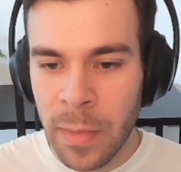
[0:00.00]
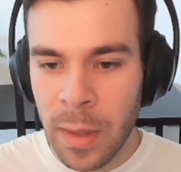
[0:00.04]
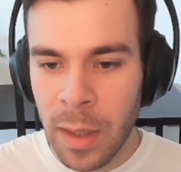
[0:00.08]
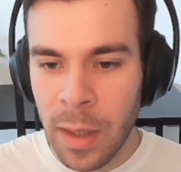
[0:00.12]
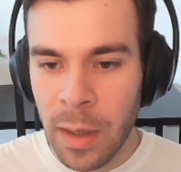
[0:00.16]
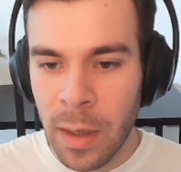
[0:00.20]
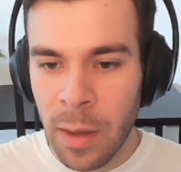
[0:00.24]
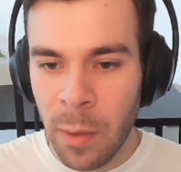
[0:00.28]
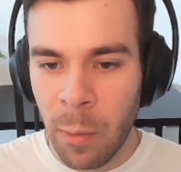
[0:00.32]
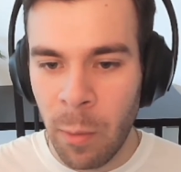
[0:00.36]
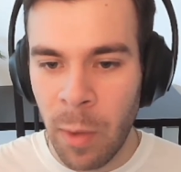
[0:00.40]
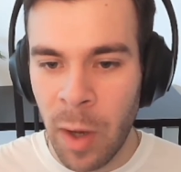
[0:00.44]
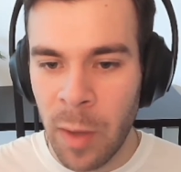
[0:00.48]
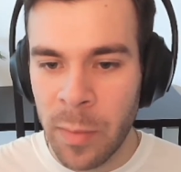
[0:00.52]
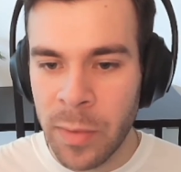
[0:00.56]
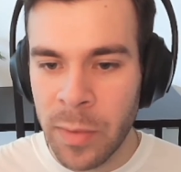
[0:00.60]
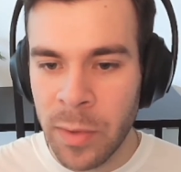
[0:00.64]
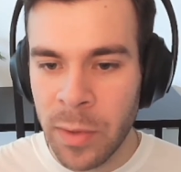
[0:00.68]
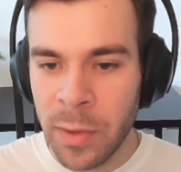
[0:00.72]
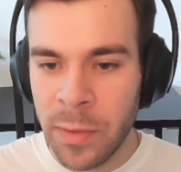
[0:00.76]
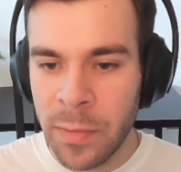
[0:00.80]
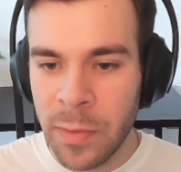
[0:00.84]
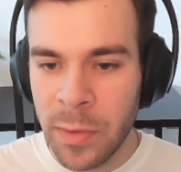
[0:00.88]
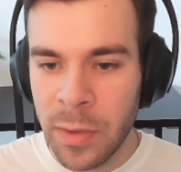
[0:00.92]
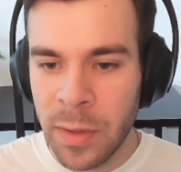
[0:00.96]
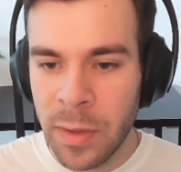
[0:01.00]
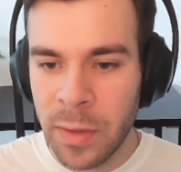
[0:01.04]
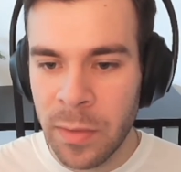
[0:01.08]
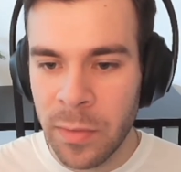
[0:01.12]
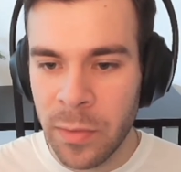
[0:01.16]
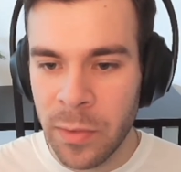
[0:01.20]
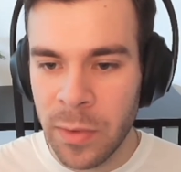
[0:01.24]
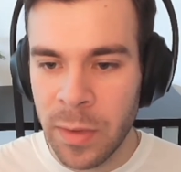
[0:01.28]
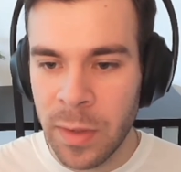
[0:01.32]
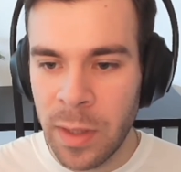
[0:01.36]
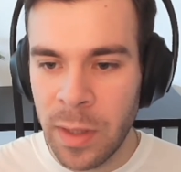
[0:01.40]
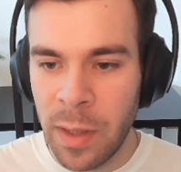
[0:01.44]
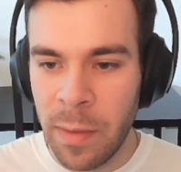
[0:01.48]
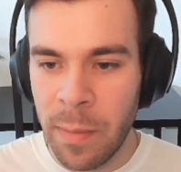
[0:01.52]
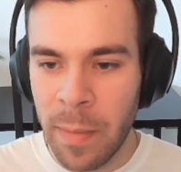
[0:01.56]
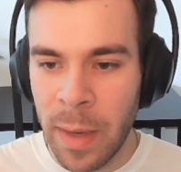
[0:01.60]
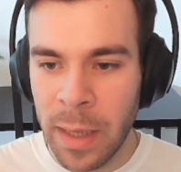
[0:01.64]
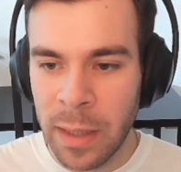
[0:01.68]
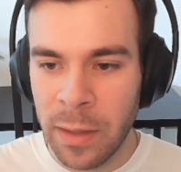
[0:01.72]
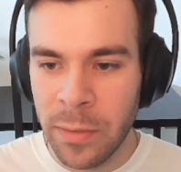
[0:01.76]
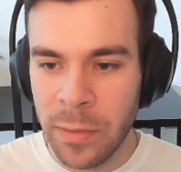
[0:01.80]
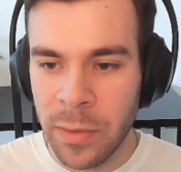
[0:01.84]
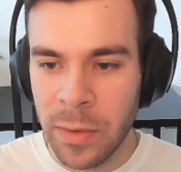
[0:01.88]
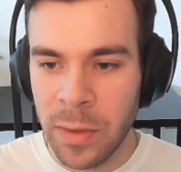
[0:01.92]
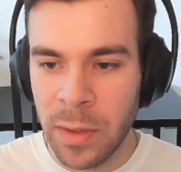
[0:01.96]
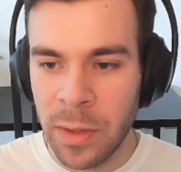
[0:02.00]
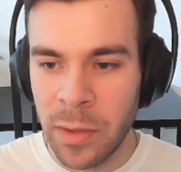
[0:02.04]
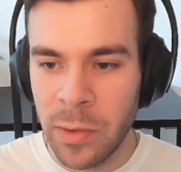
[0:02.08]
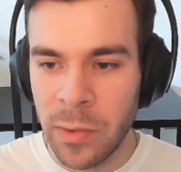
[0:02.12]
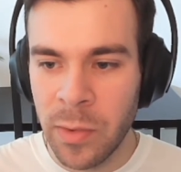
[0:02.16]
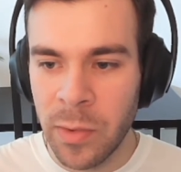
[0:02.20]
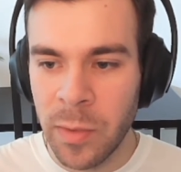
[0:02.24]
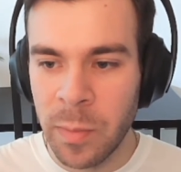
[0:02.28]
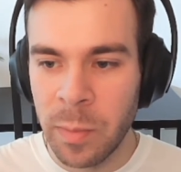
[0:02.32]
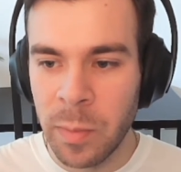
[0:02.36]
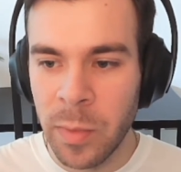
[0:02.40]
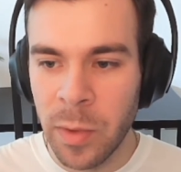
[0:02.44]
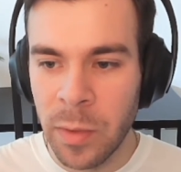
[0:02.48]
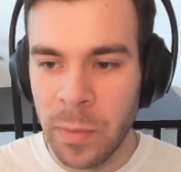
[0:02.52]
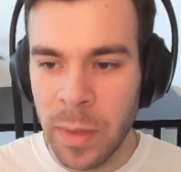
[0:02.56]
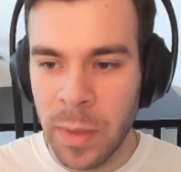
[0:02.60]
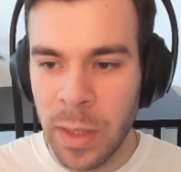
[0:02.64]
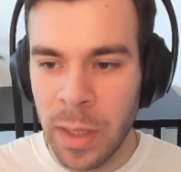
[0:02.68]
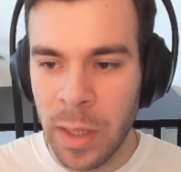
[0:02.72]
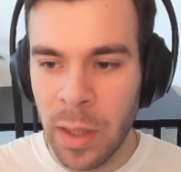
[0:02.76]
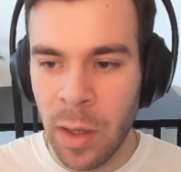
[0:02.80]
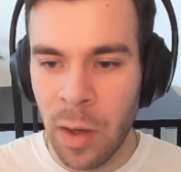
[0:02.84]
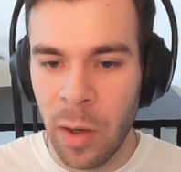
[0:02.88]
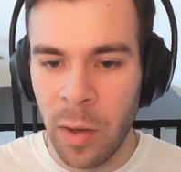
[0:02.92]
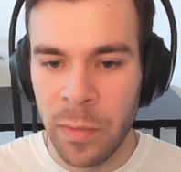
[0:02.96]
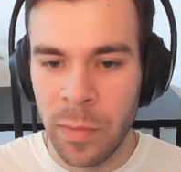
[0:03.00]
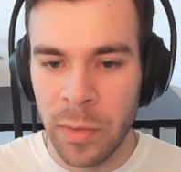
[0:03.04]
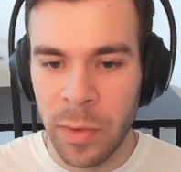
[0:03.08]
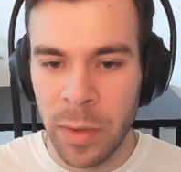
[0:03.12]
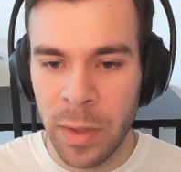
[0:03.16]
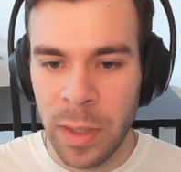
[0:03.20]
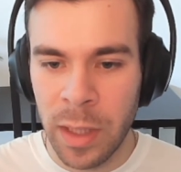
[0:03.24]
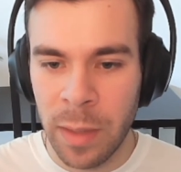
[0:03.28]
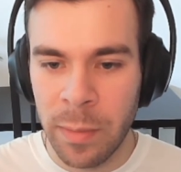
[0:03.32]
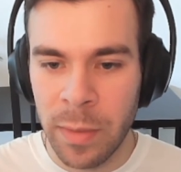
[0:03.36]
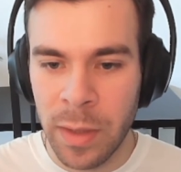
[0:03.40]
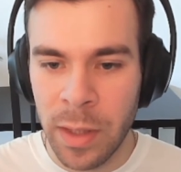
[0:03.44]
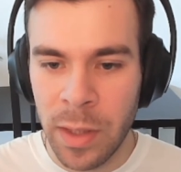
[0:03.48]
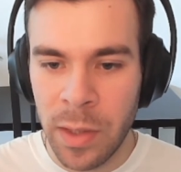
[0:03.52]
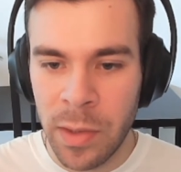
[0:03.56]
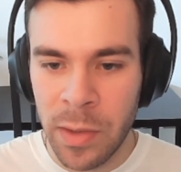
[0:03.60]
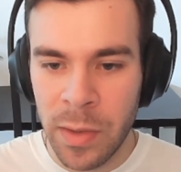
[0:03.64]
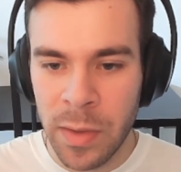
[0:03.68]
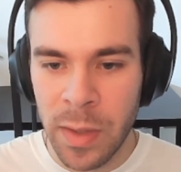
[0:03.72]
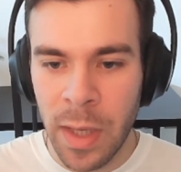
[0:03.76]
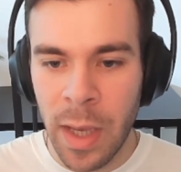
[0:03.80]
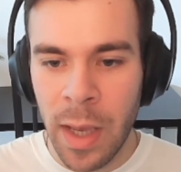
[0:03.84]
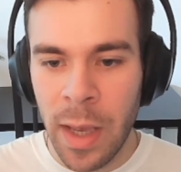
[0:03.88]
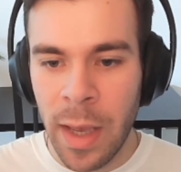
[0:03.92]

While observers foresee metaverse industry booming over the coming years,